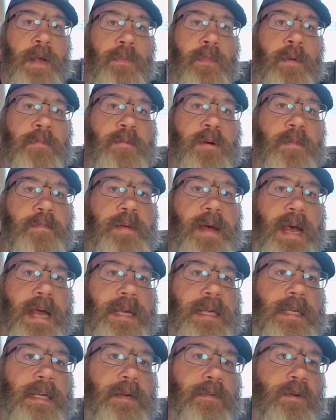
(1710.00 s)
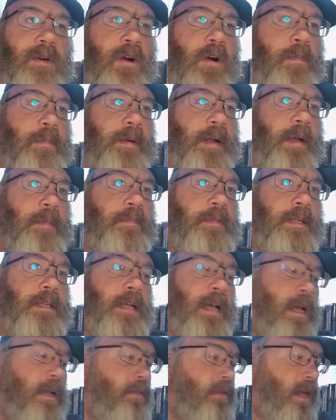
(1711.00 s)
1 more pack, and then we'll open up the
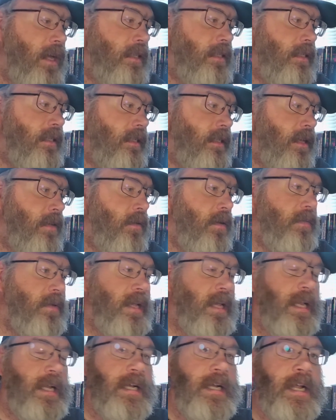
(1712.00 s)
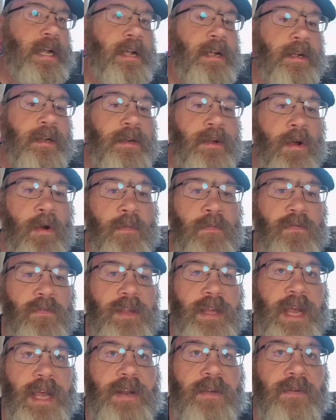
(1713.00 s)
Donruss, see what we get in there. And
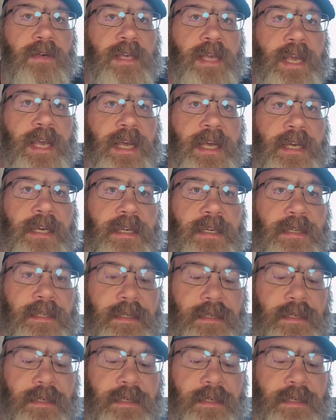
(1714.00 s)
hopefully I don't get